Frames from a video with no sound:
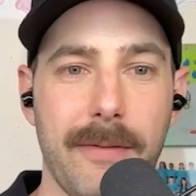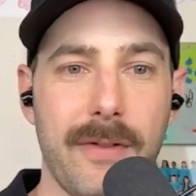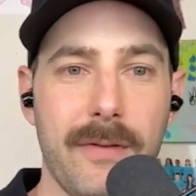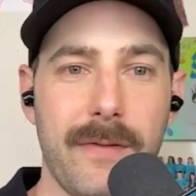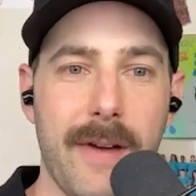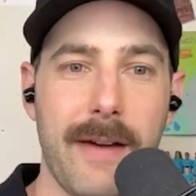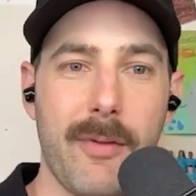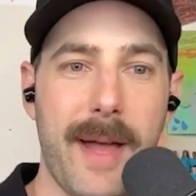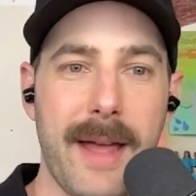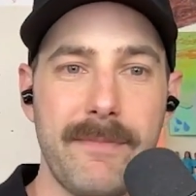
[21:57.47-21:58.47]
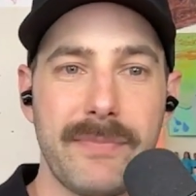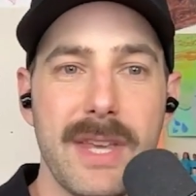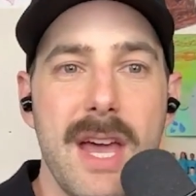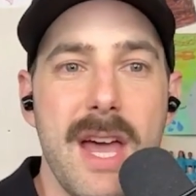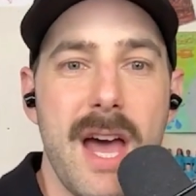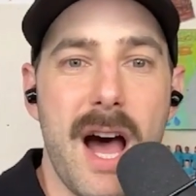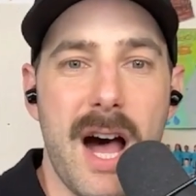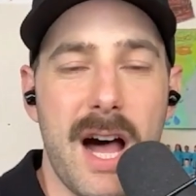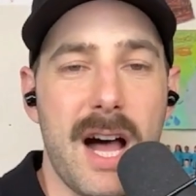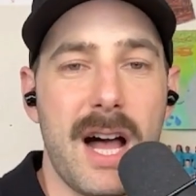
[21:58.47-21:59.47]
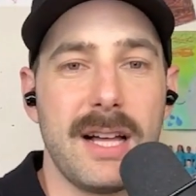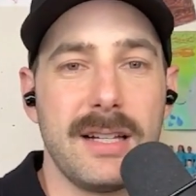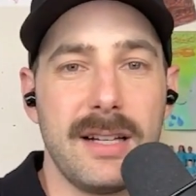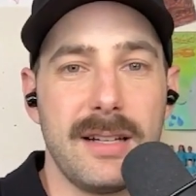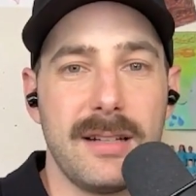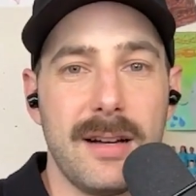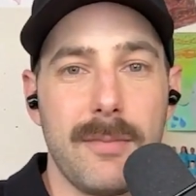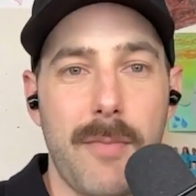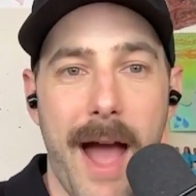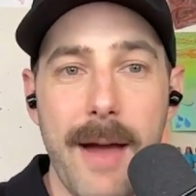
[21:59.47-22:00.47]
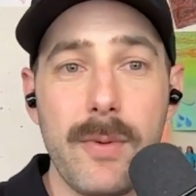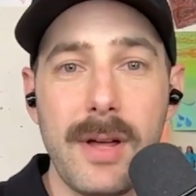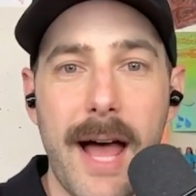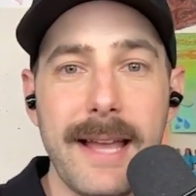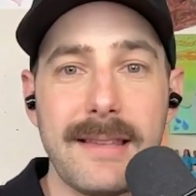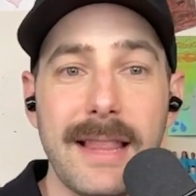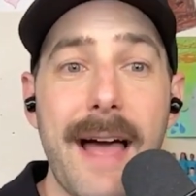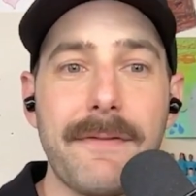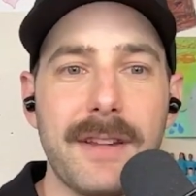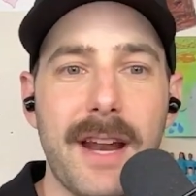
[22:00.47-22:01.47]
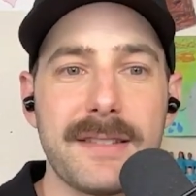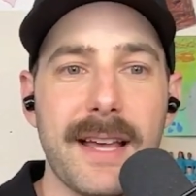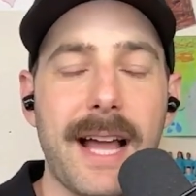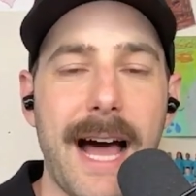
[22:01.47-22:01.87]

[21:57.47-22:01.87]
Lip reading: If you've ever been, I left and I was like,